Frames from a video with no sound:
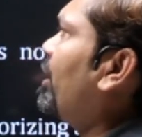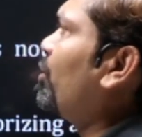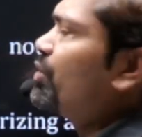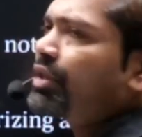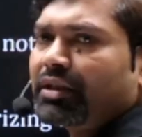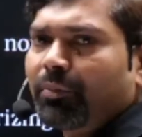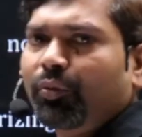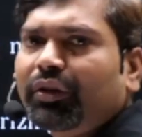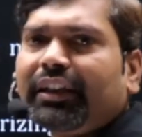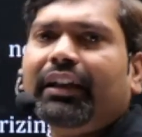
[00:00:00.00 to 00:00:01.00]
ecosystem
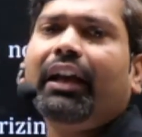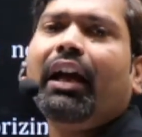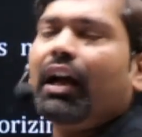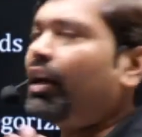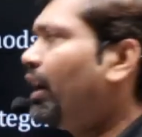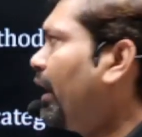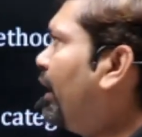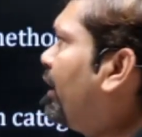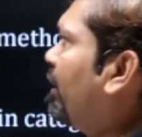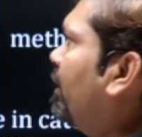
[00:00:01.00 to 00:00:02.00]
within a
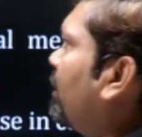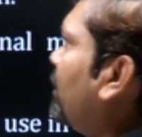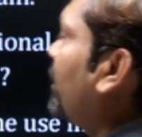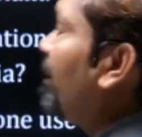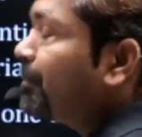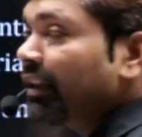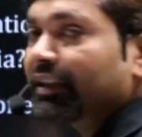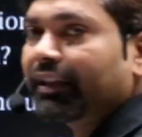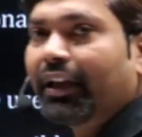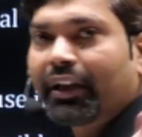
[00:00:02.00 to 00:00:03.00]
100 year if there
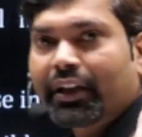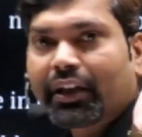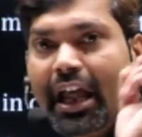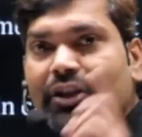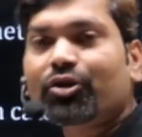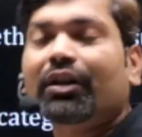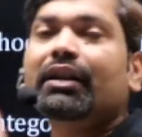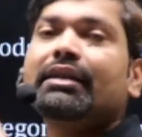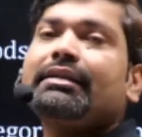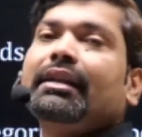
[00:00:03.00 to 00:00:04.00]
is a
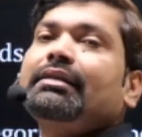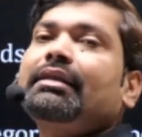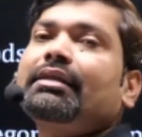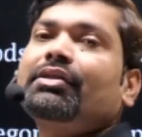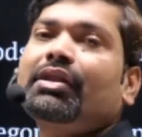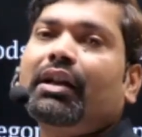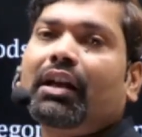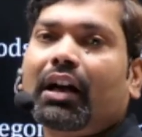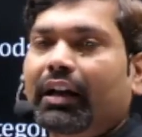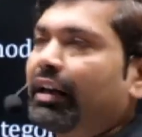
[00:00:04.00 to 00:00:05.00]
naturally succession
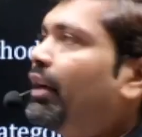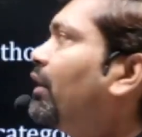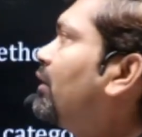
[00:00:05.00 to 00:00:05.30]
occurring.